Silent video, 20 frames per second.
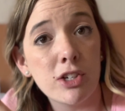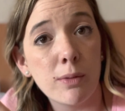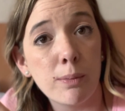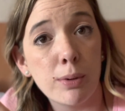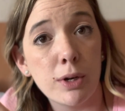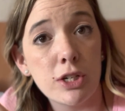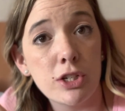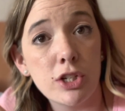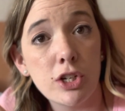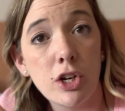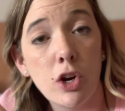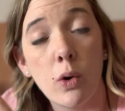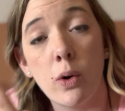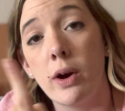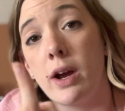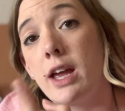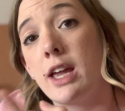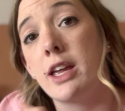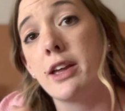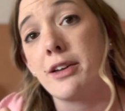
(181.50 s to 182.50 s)
printer or
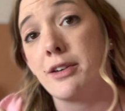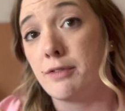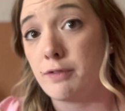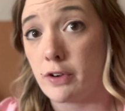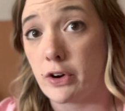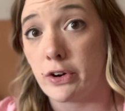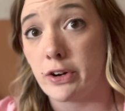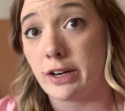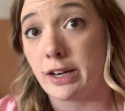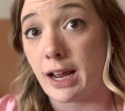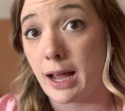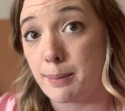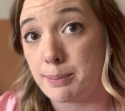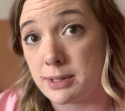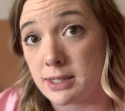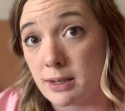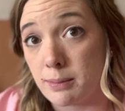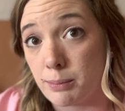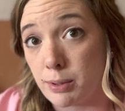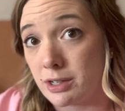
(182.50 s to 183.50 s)
a converted
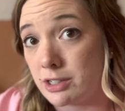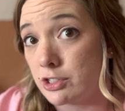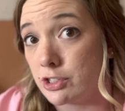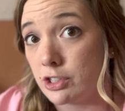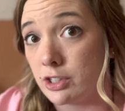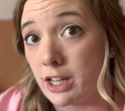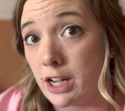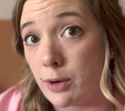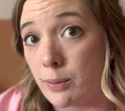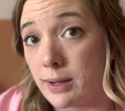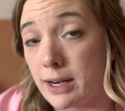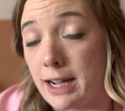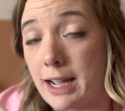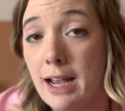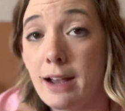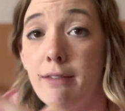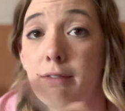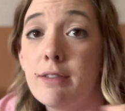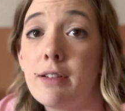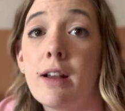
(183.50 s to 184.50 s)
Epson printer like what I have,